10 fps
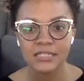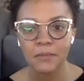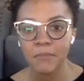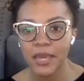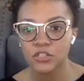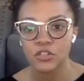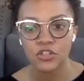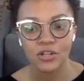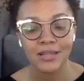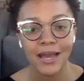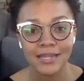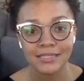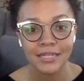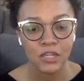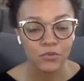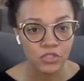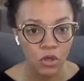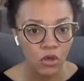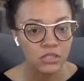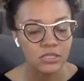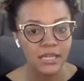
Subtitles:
to make sure that your client is getting results?